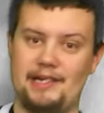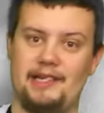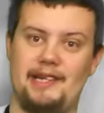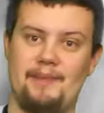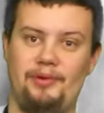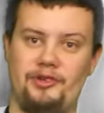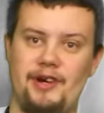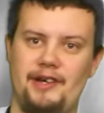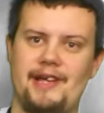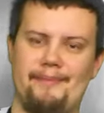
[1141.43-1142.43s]
he saw the Deadpool
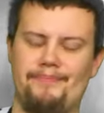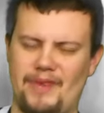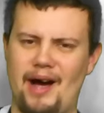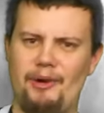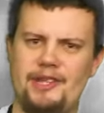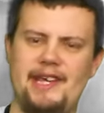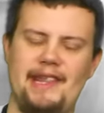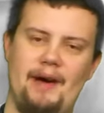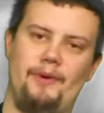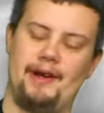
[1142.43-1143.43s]
trailer, was like, I want to
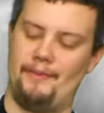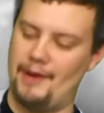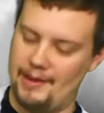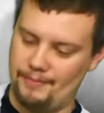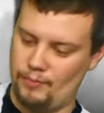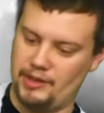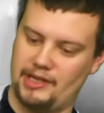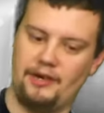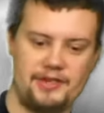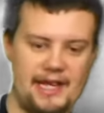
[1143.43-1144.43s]
see that one, and we
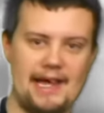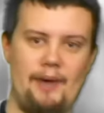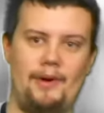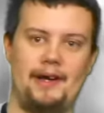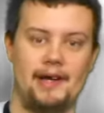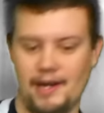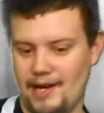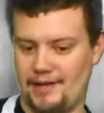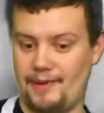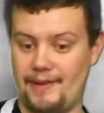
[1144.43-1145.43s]
went to go see that one.
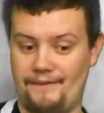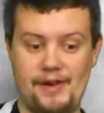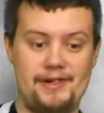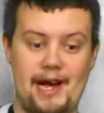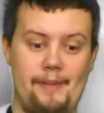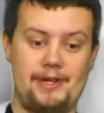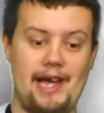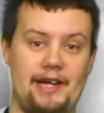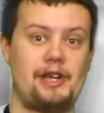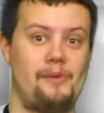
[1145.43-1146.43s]
It's one of the few times
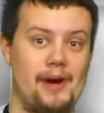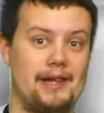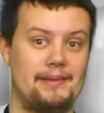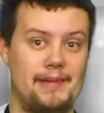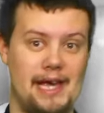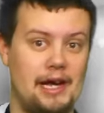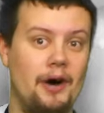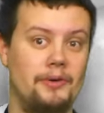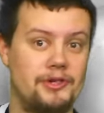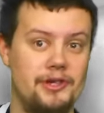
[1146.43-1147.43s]
he
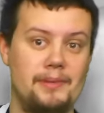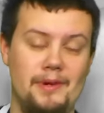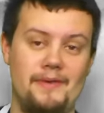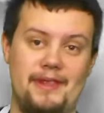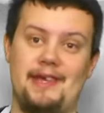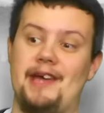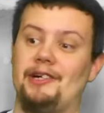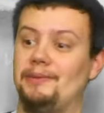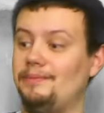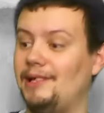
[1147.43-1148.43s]
goes to the movie
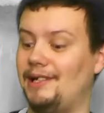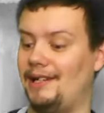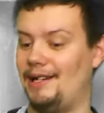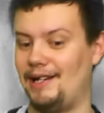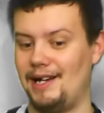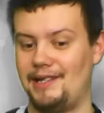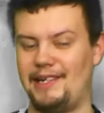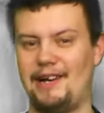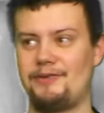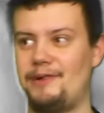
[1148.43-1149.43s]
theater. I
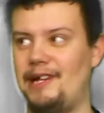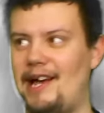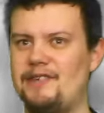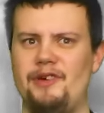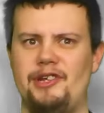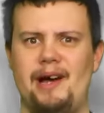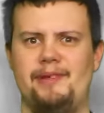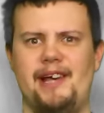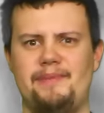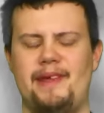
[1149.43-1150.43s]
think that was one of the last few
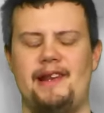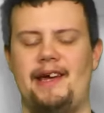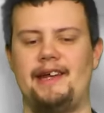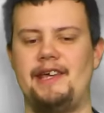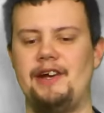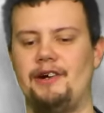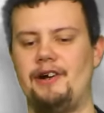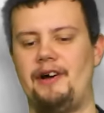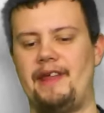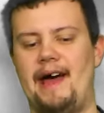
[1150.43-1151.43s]
times. He hasn't been like in a year
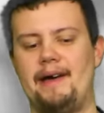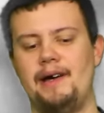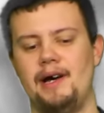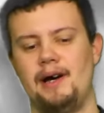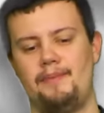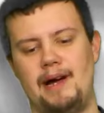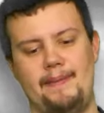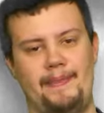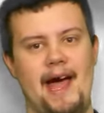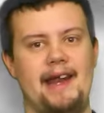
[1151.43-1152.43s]
and all that.
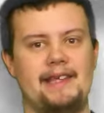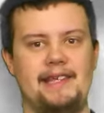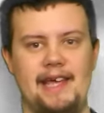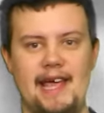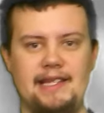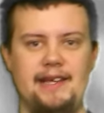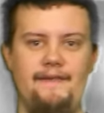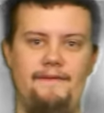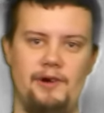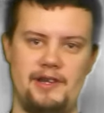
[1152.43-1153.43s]
But that is it
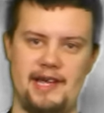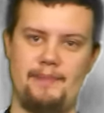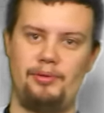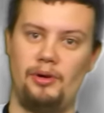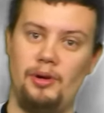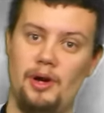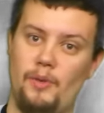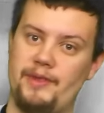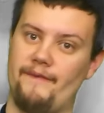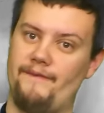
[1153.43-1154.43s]
for
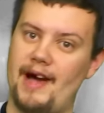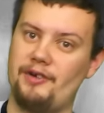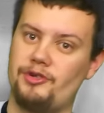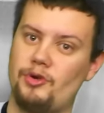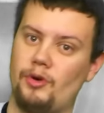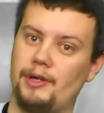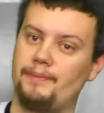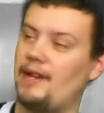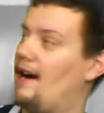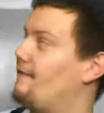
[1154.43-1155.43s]
Deadpool, with a final
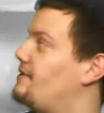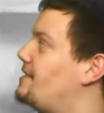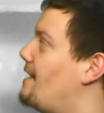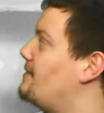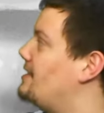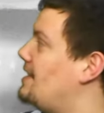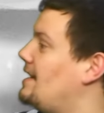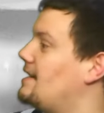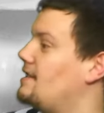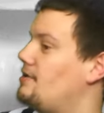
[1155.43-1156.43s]
score of
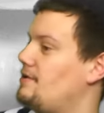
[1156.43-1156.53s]
17-7.